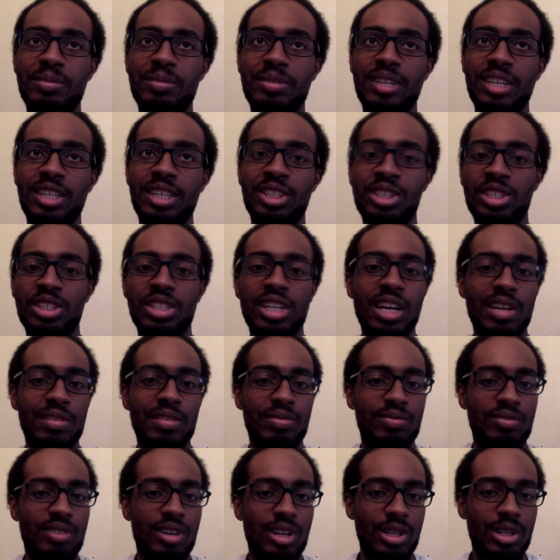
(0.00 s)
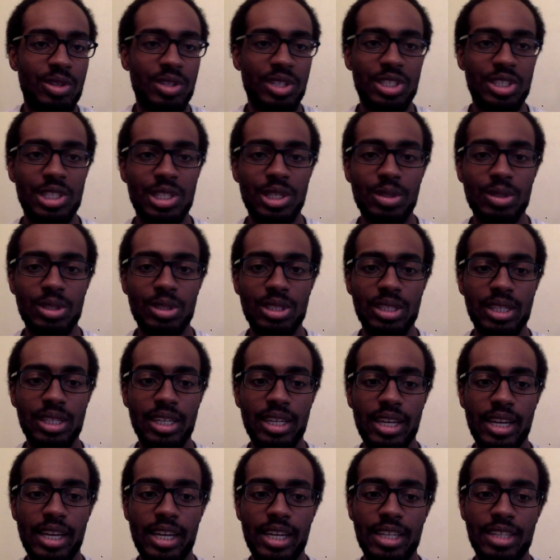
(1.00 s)
it's just not followed as
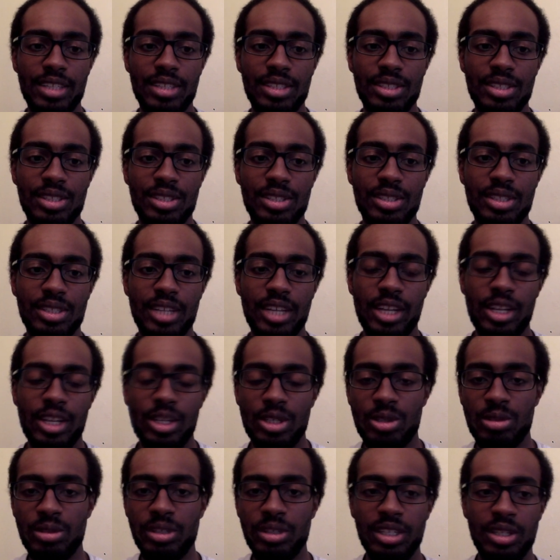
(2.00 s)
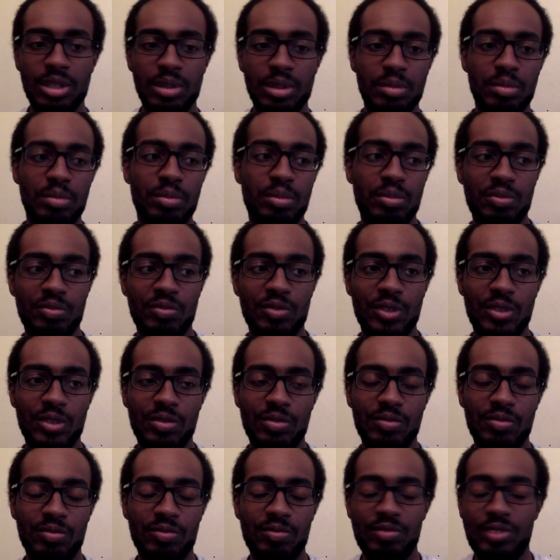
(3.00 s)
closely as Hell Creek for
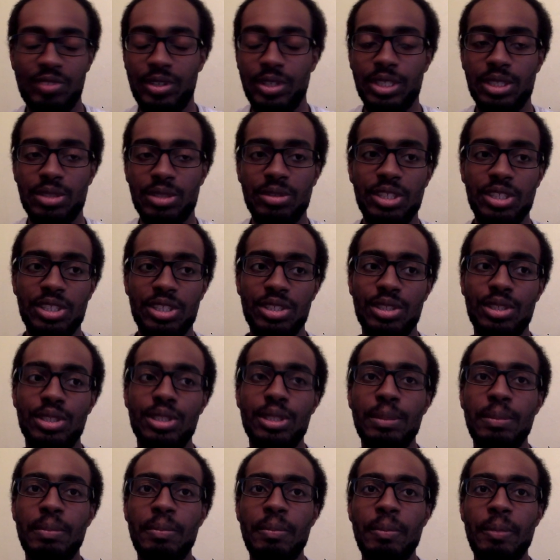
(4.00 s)
various reasons.